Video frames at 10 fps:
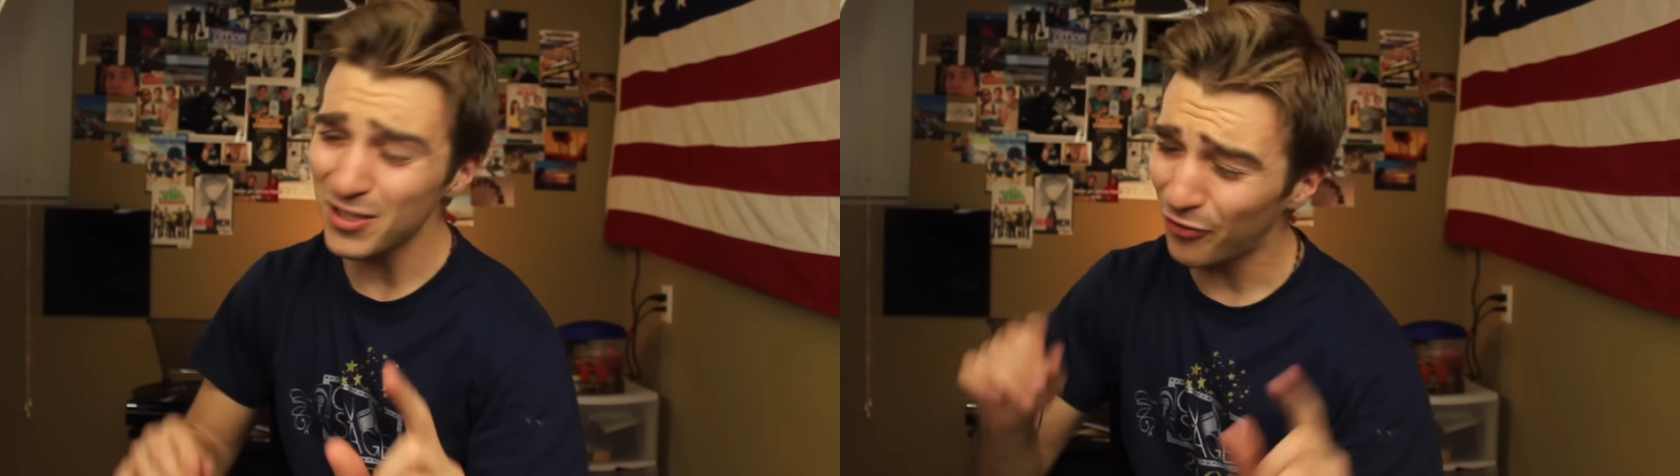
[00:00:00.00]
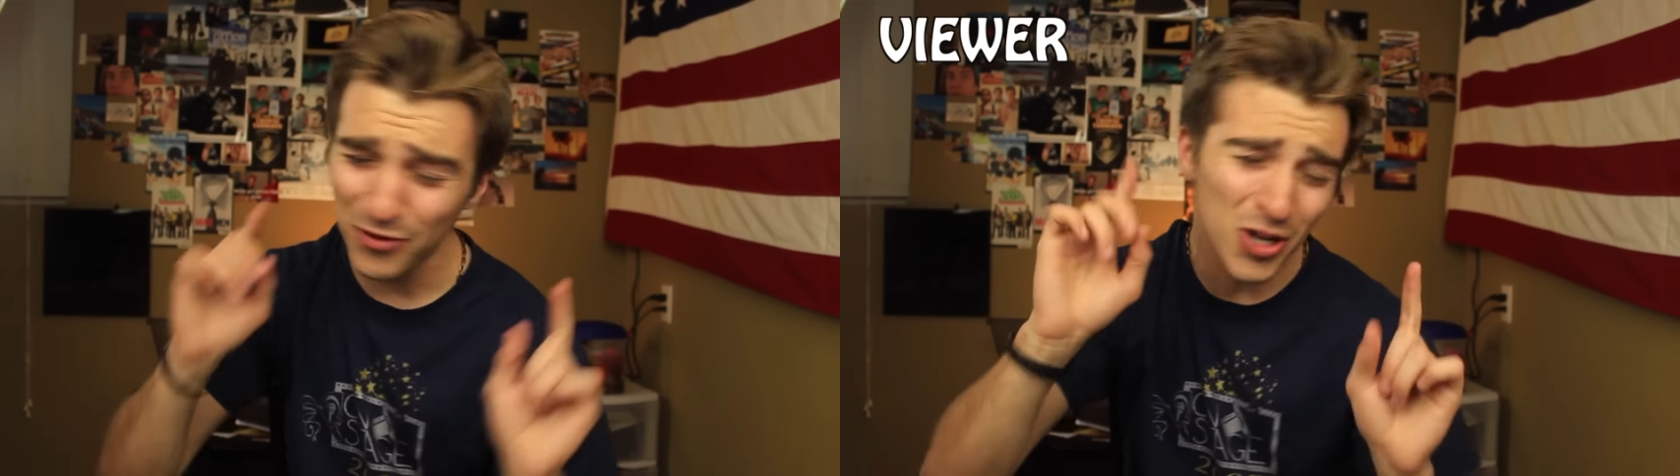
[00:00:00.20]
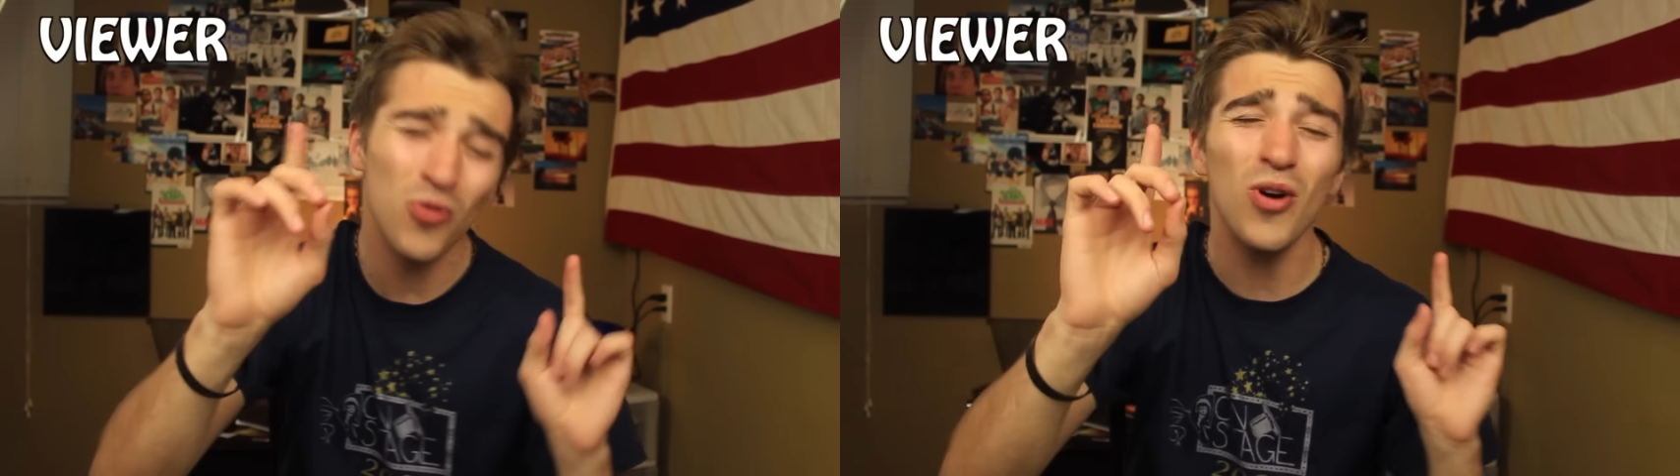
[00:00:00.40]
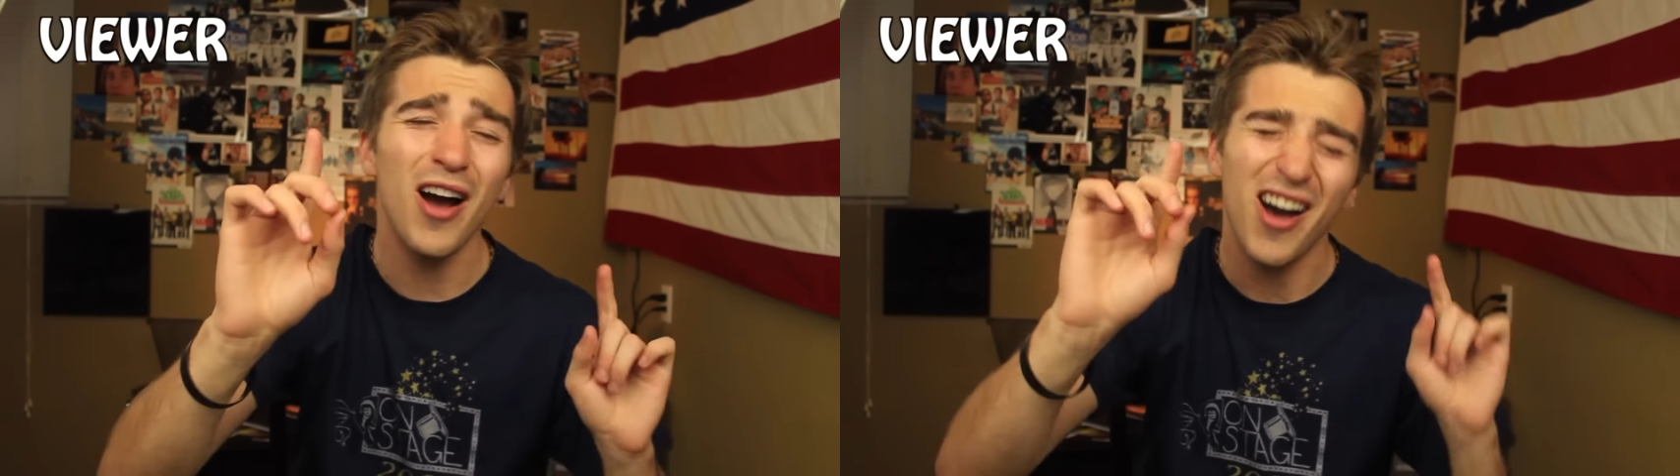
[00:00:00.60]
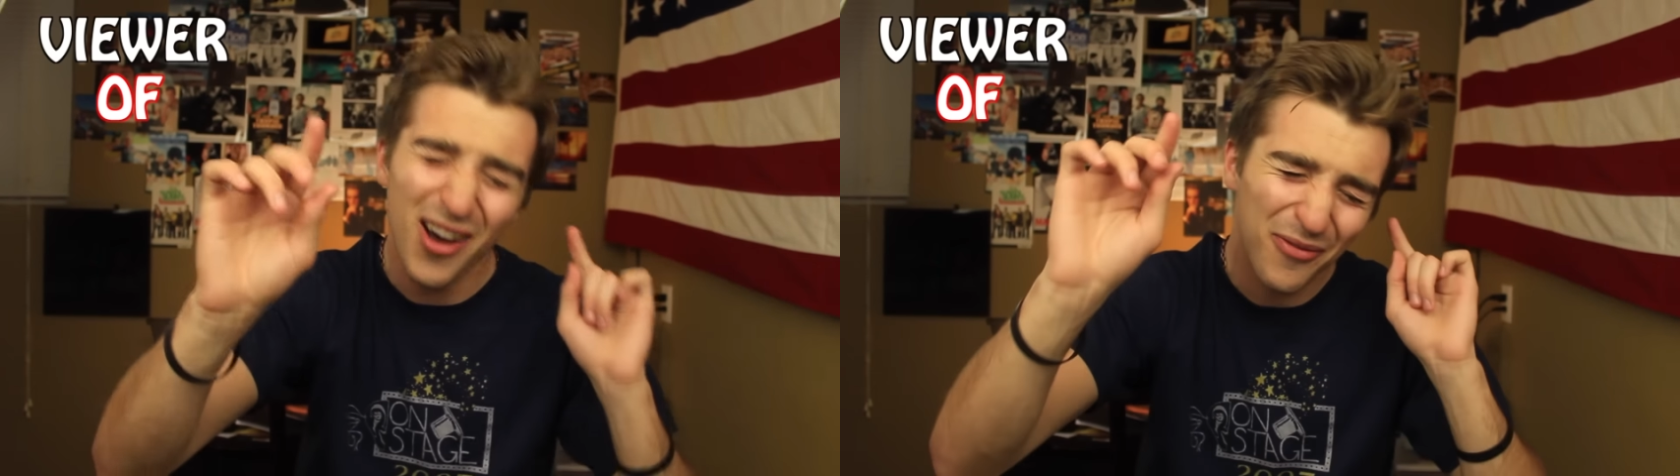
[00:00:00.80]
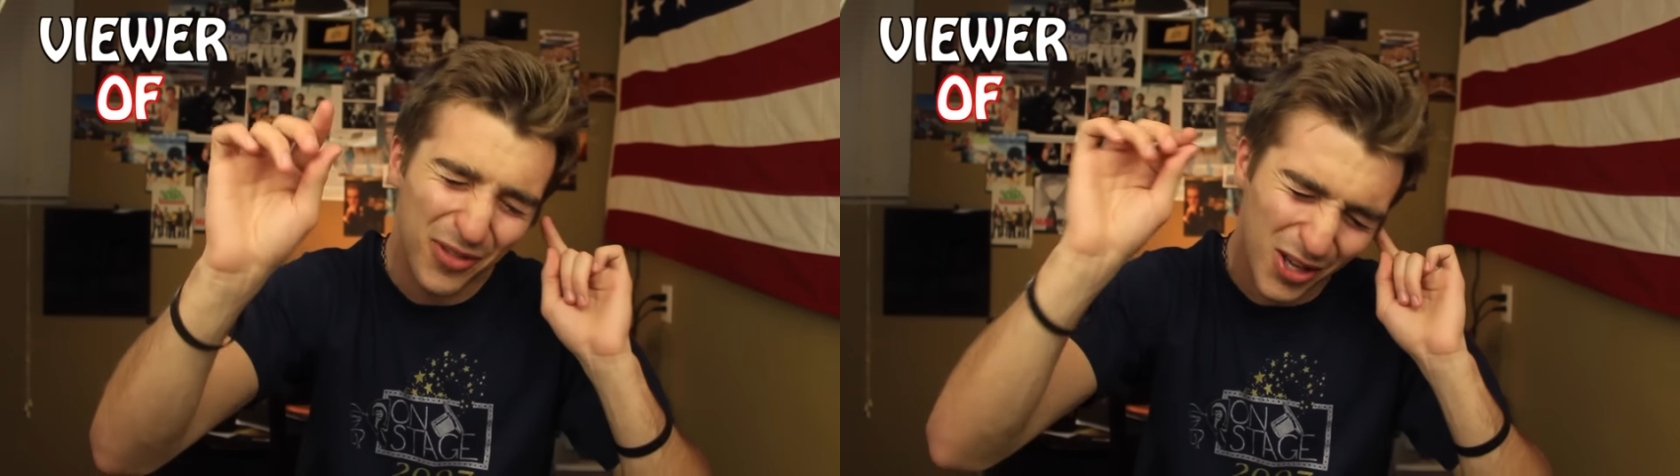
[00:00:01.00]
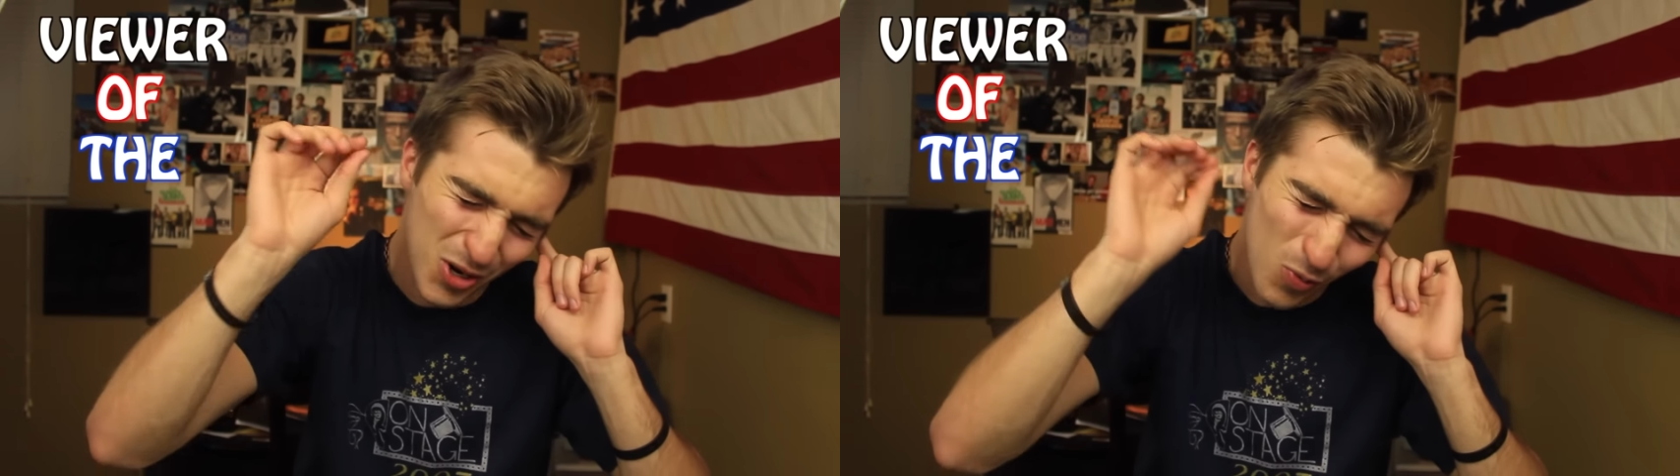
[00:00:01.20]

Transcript: Viewer of the